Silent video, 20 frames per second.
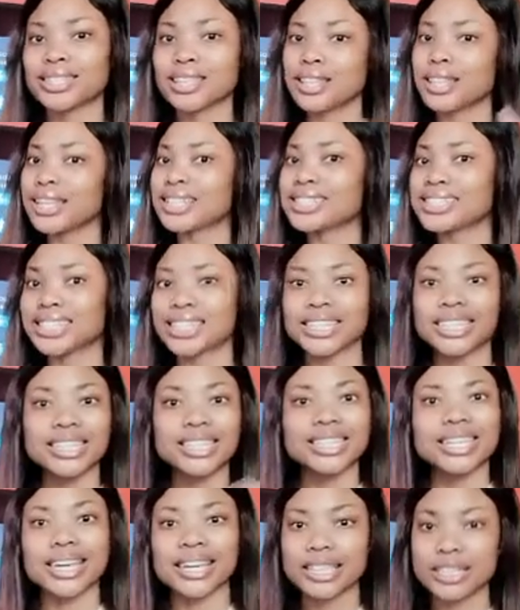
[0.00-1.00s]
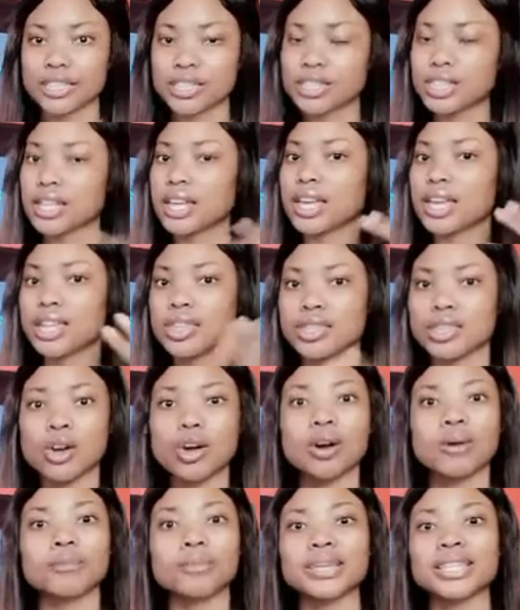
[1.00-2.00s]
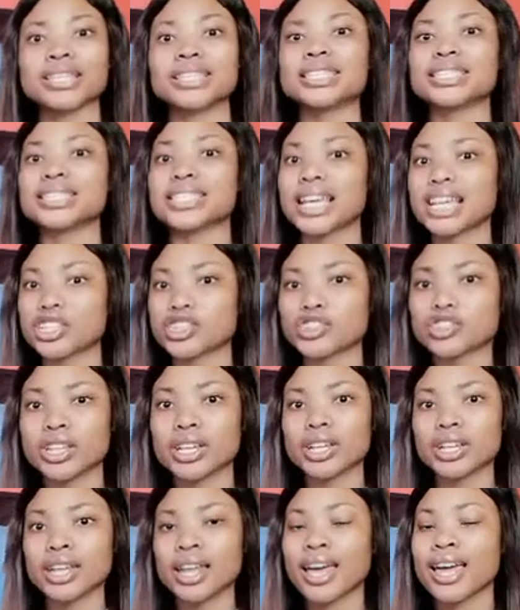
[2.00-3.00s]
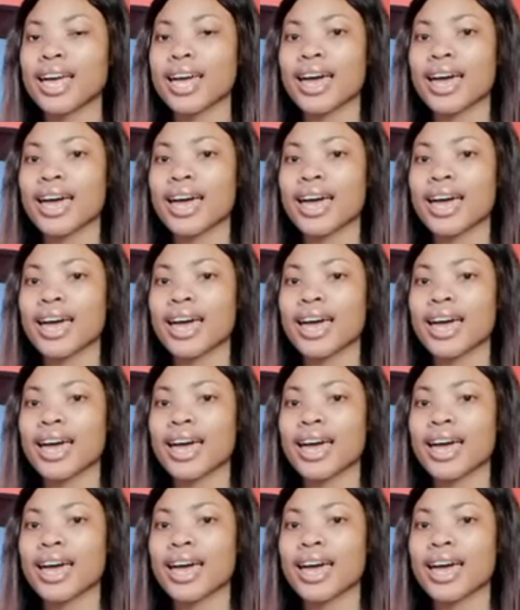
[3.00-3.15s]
Let's engage in the comment section.